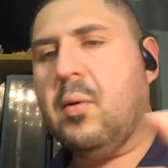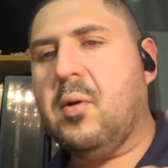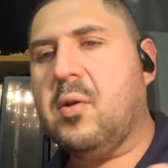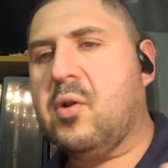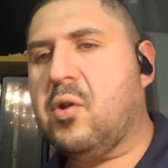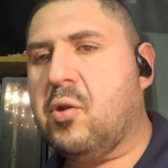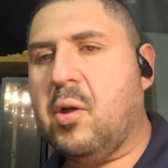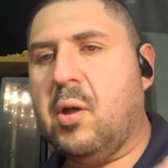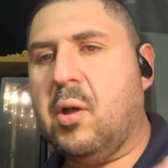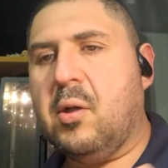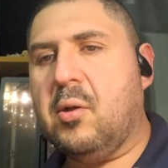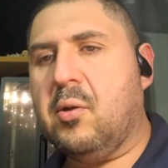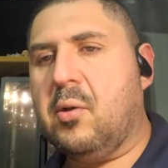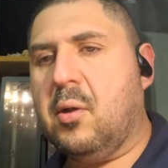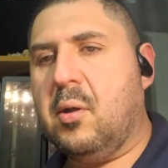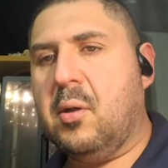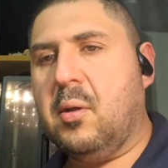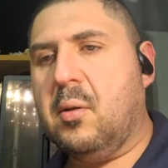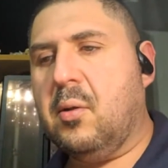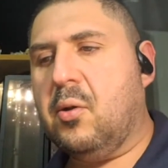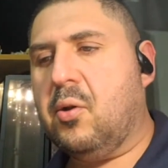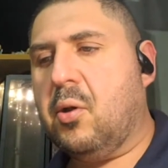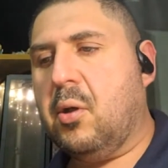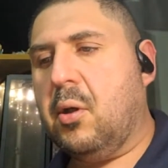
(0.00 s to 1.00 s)

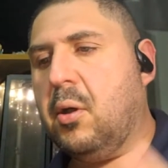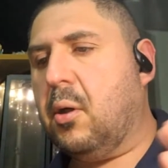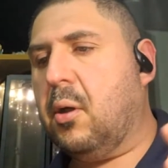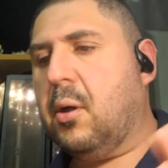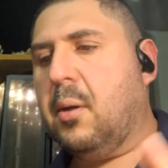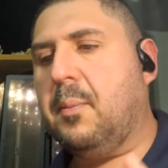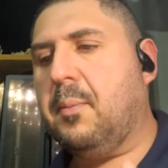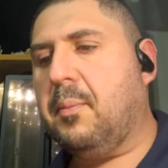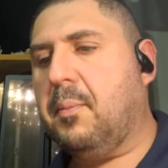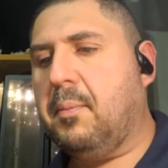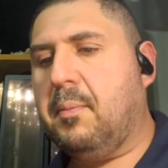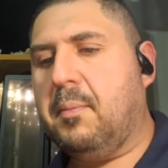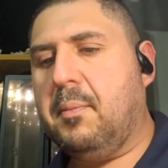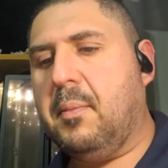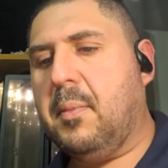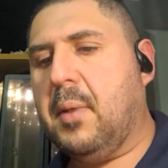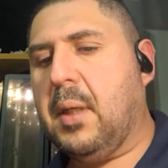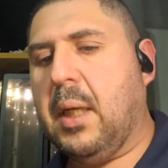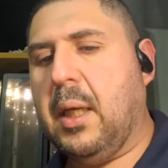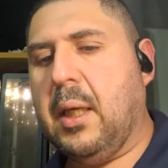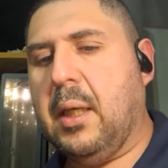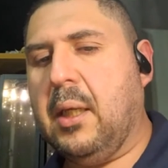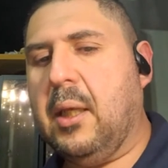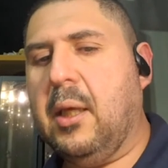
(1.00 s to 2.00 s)
changing shit up.
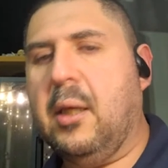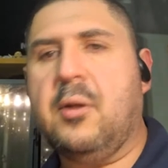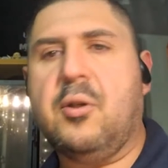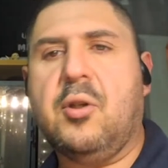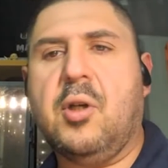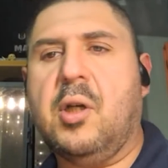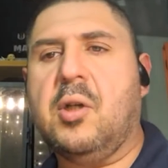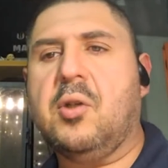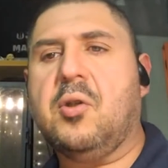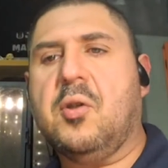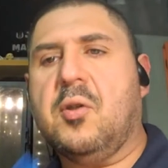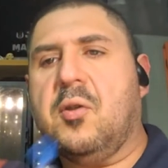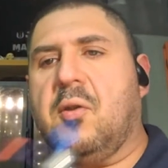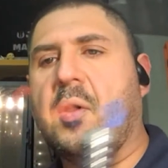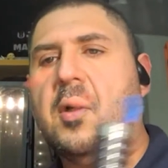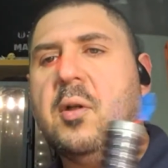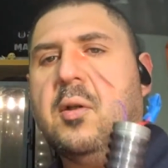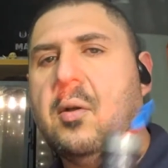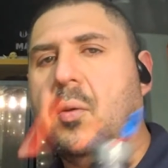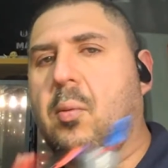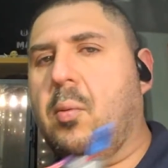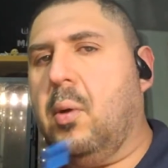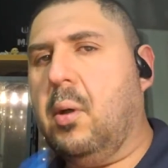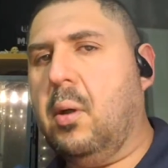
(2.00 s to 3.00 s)
Like he'd change his
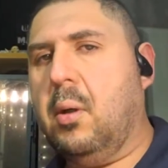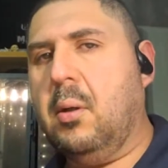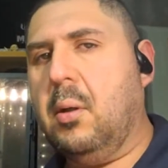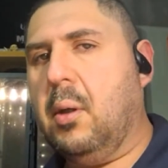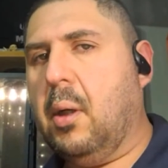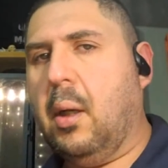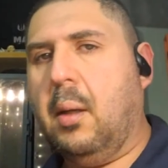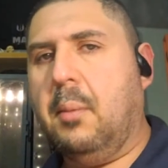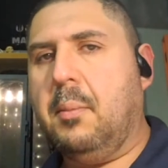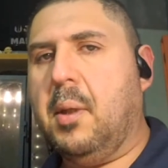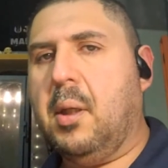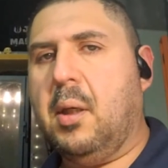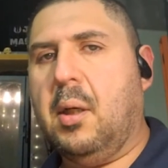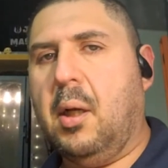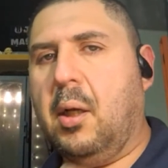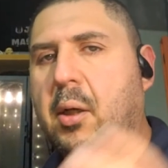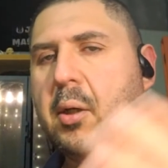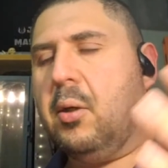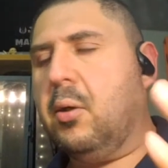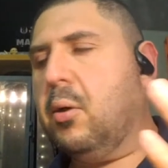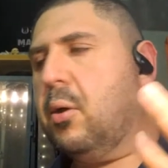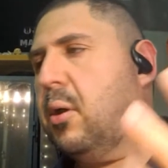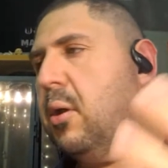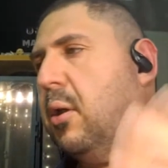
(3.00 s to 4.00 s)
underwear. I mean, I
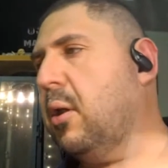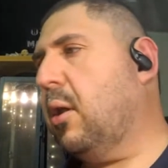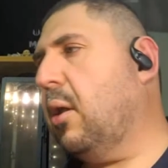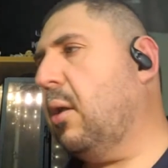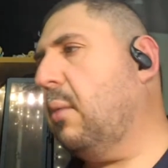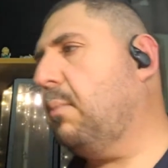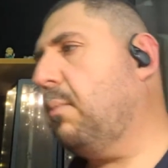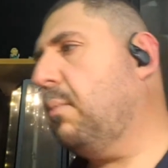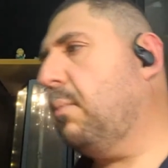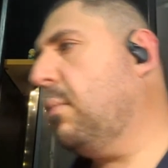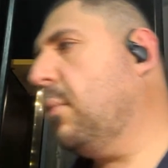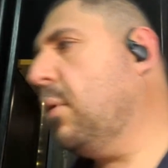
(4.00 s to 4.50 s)
couldn't keep